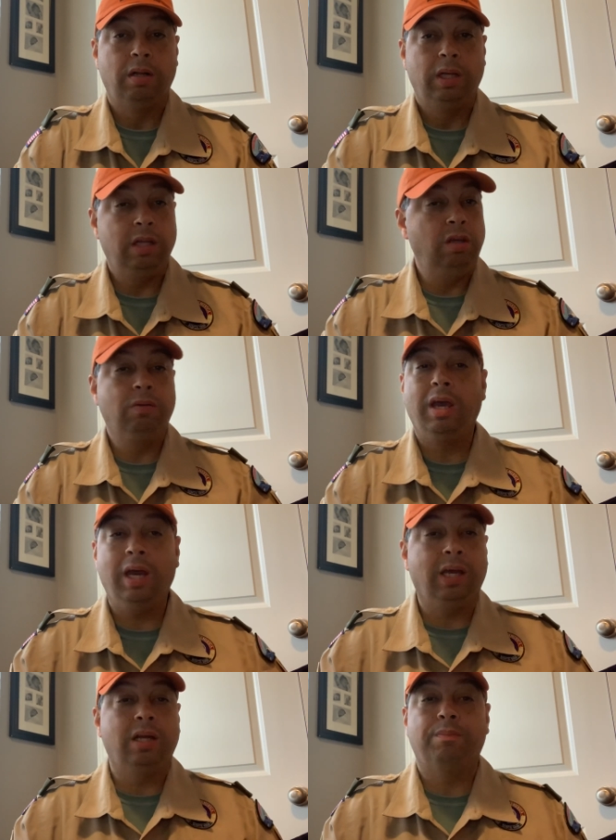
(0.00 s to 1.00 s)
And you
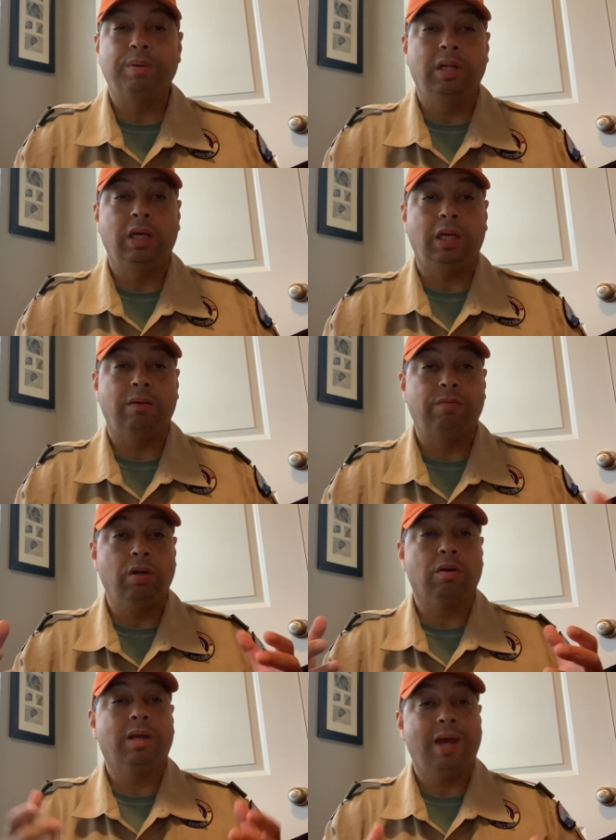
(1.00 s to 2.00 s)
can't get up and leave.
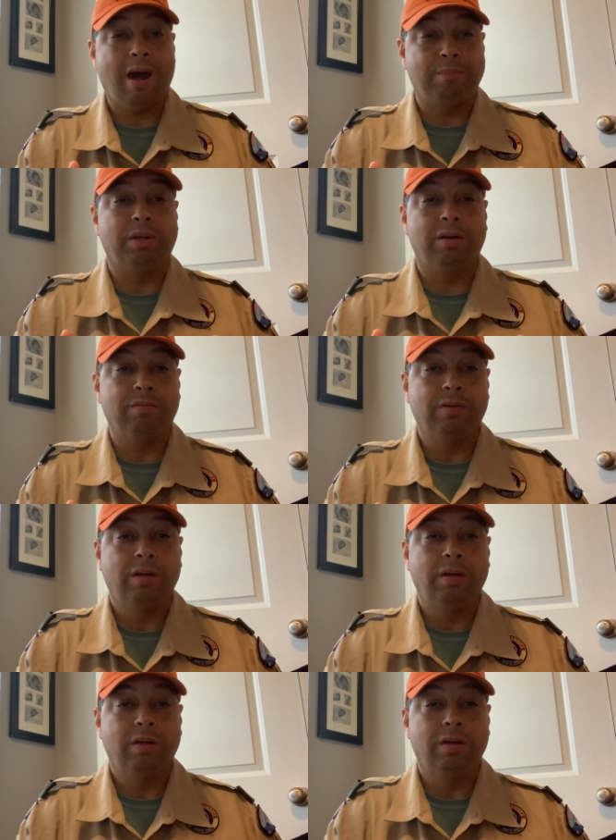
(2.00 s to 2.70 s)
You're captive.